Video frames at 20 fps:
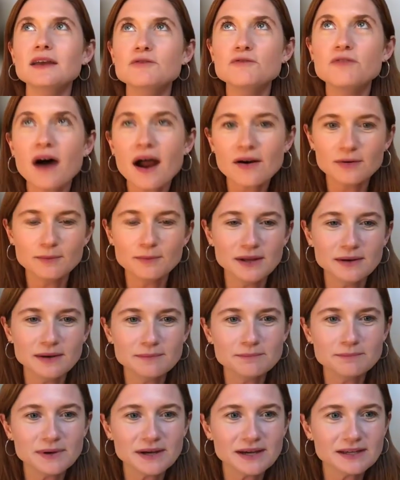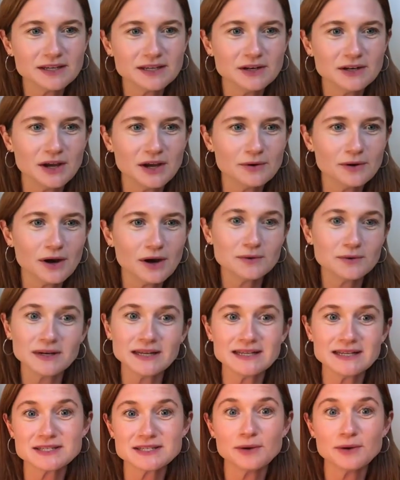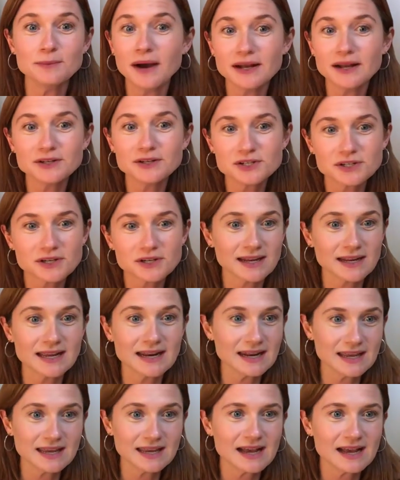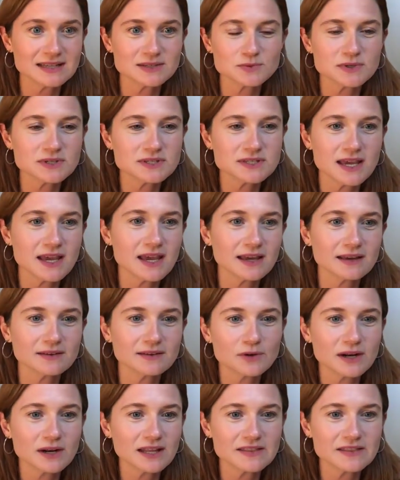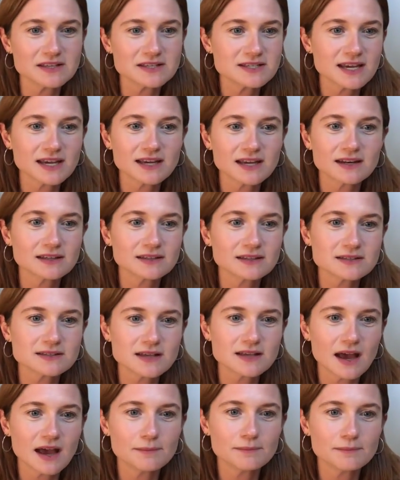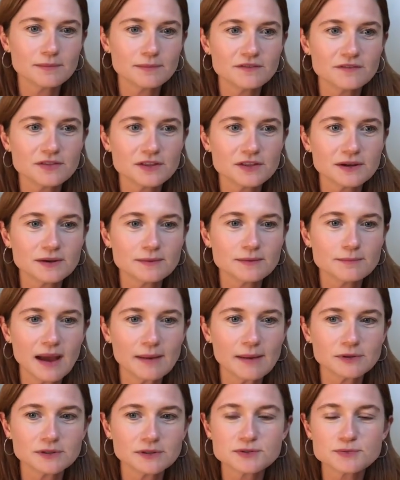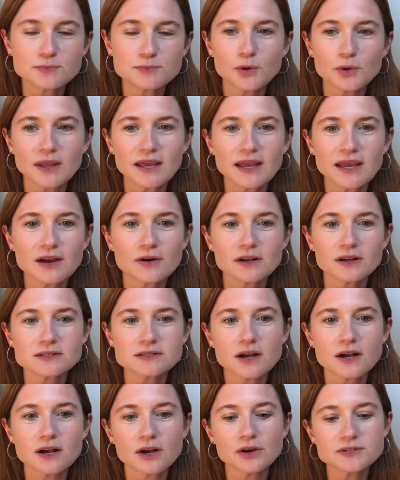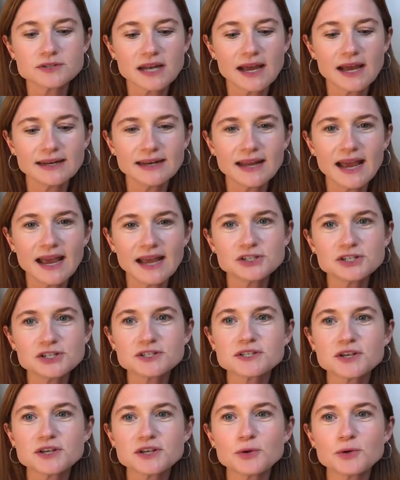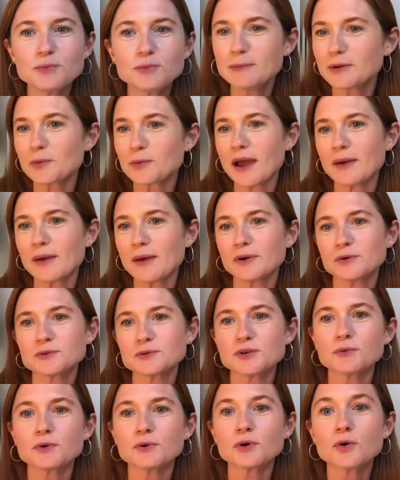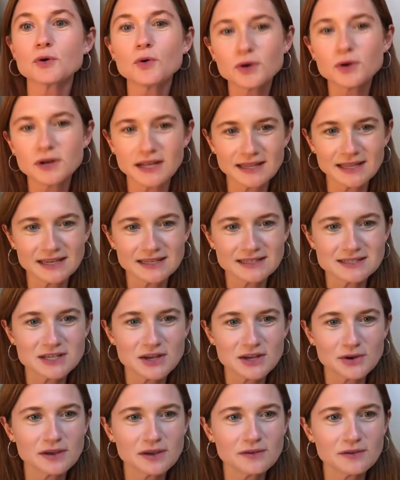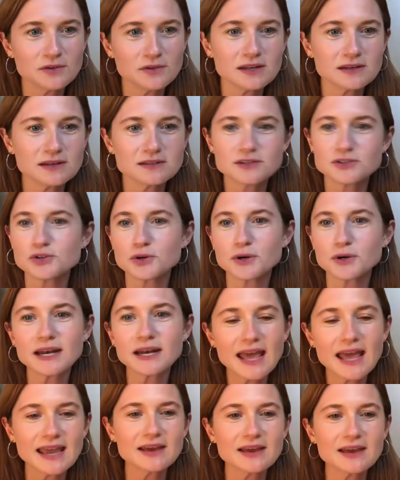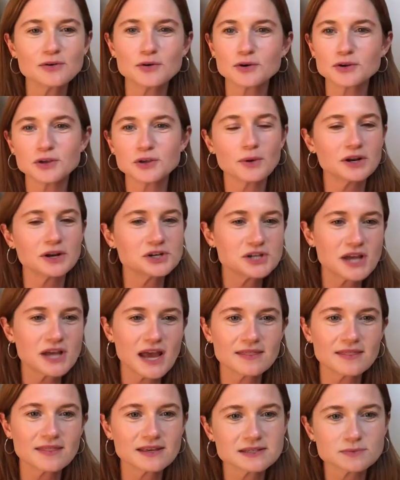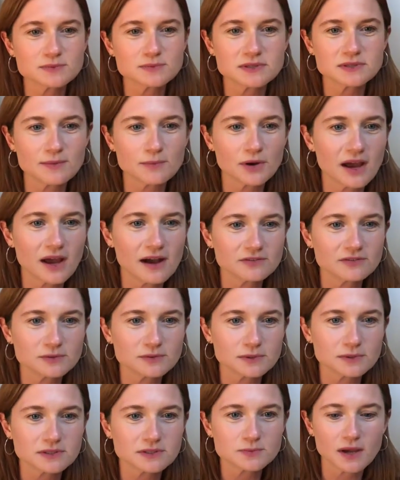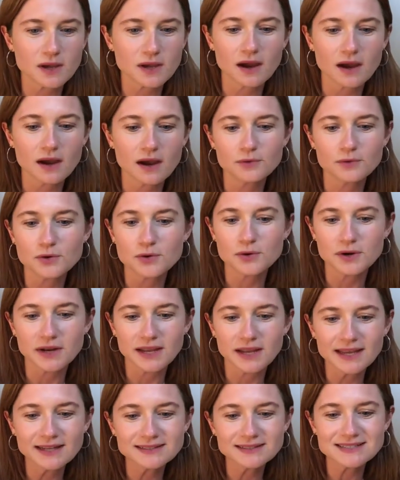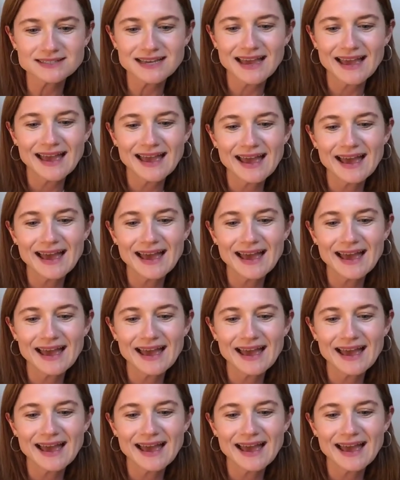environment, but only so much, clearly, as we're seeing really the sickness of the mammals poorly across our coastline. And just so people are aware, we're also recording this. So if you did join late or you want to share this with someone afterwards, we are recording it.